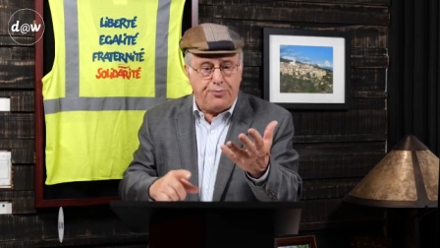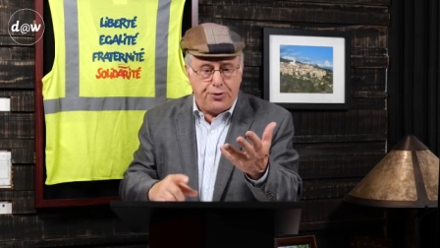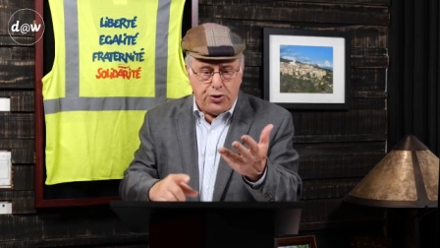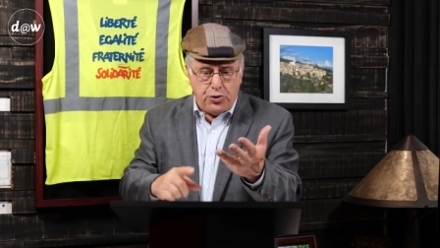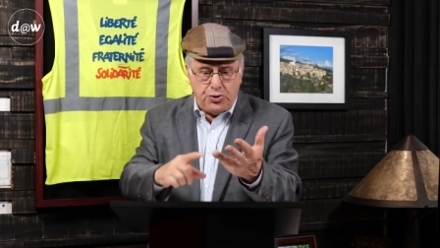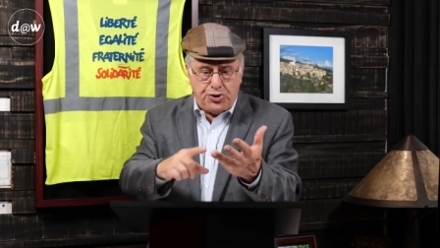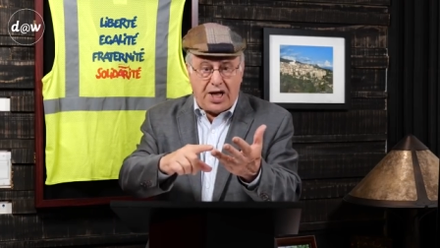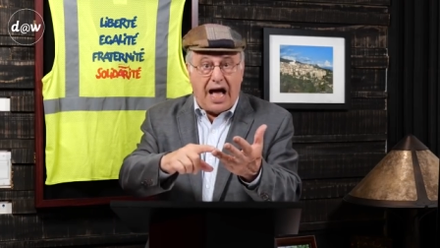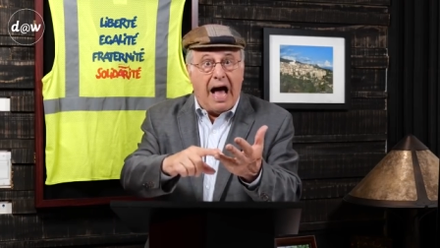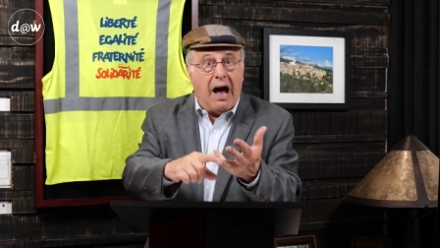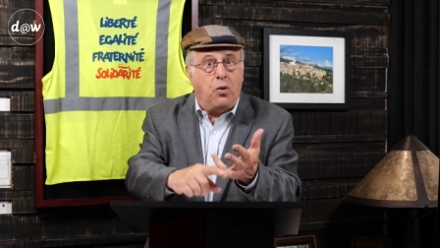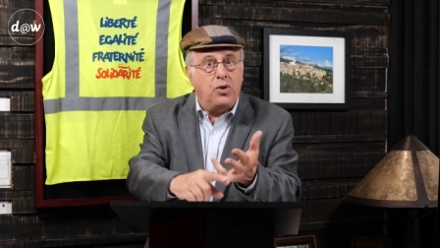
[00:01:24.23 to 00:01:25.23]
produced,
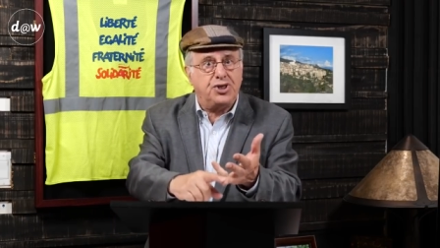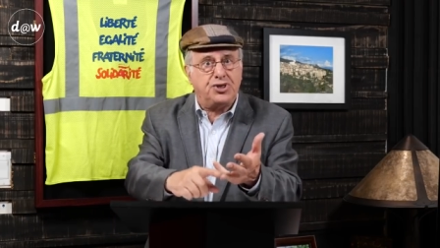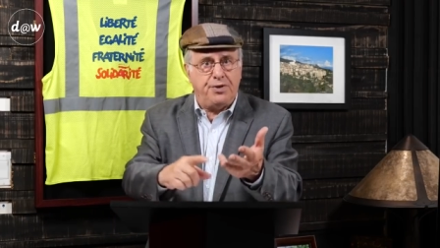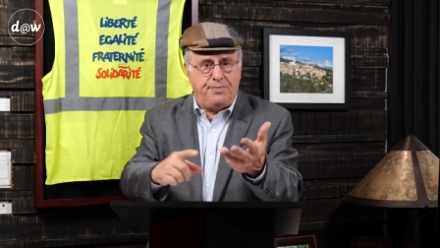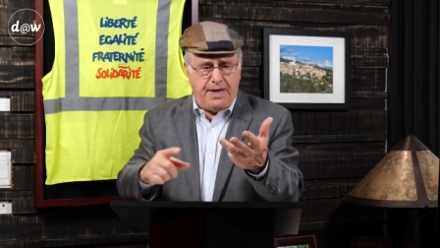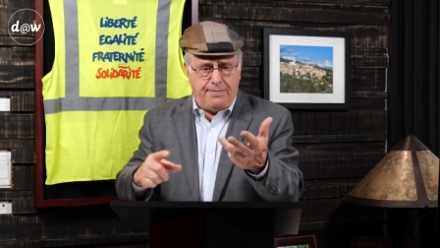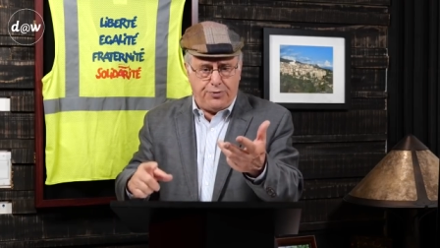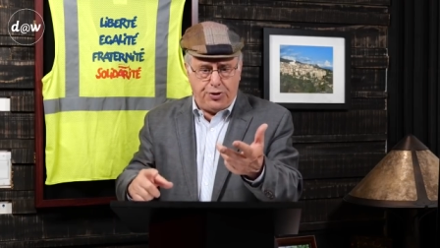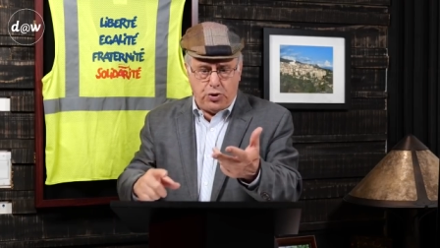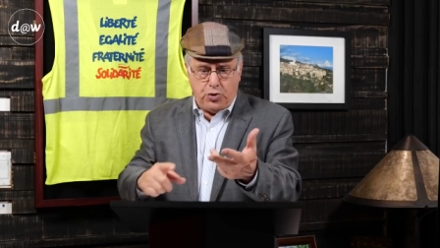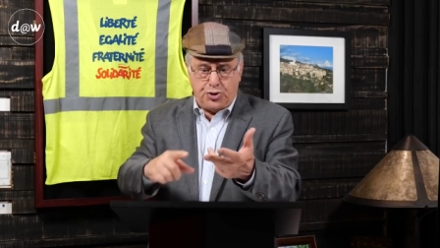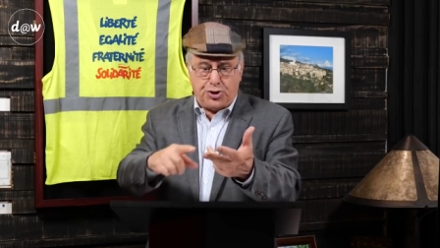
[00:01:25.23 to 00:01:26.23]
how it's to be
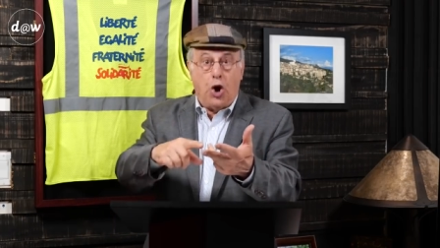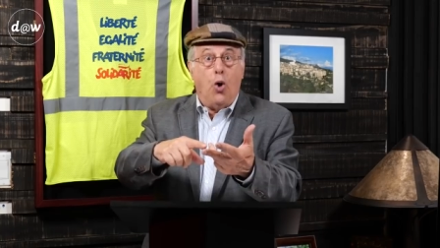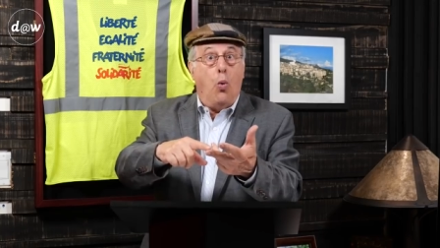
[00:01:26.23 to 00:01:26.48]
produced,